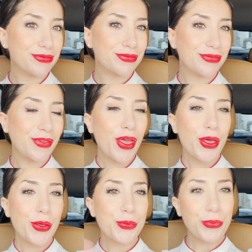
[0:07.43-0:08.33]

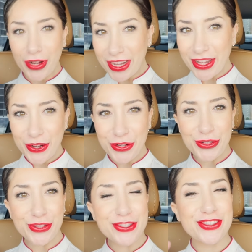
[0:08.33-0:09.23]
cry. Morning
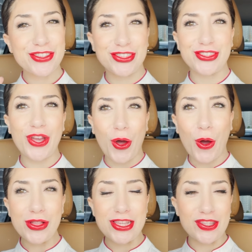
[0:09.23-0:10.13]
crews.
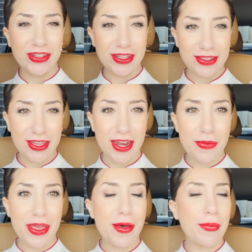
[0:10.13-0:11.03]
So this video is gonna
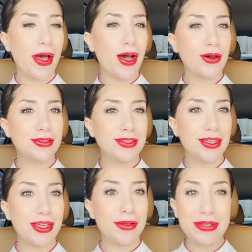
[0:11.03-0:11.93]
be about
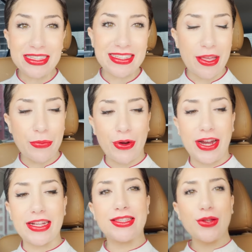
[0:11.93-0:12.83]
the business
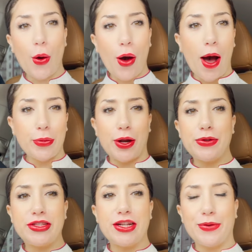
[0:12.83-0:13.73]
upgrade. So I'm gonna
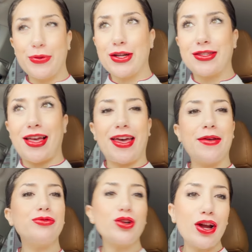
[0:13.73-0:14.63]
put here because I
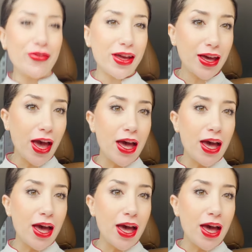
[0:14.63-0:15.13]
am driving